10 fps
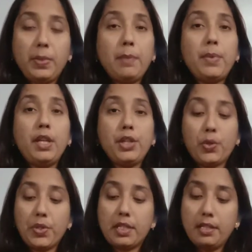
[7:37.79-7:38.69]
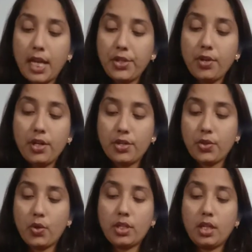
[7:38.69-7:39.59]
People use natural
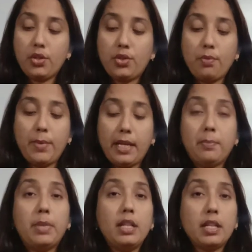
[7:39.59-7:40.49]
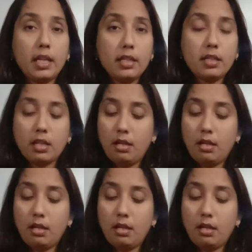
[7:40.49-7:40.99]
resources to make buildings,